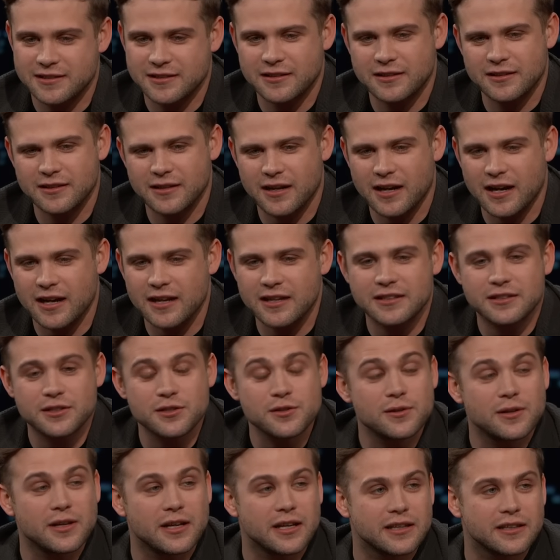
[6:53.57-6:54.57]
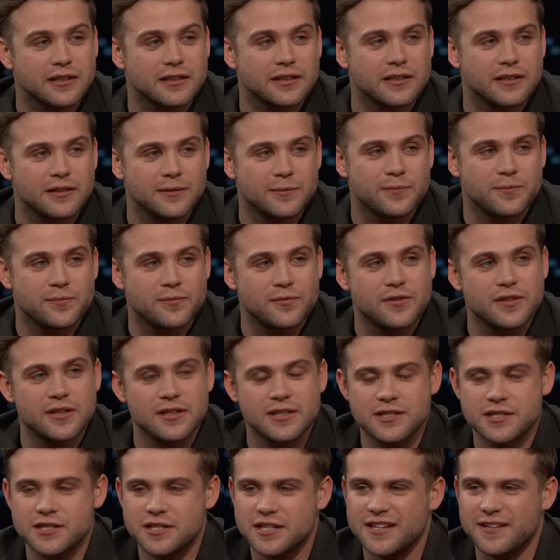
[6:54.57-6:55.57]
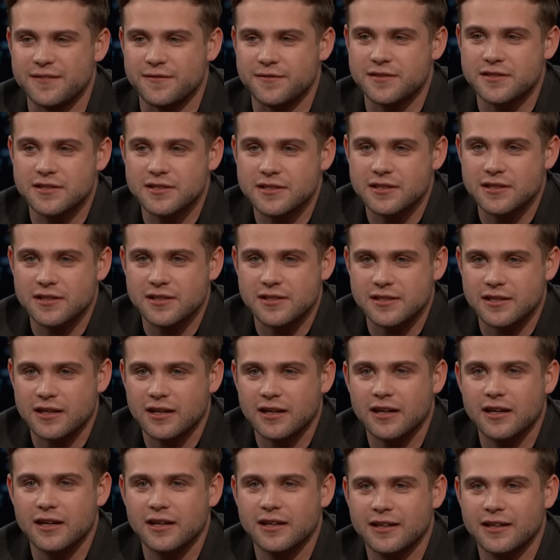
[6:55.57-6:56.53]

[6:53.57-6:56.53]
Yeah. I right. do like the the Chiefs because I like.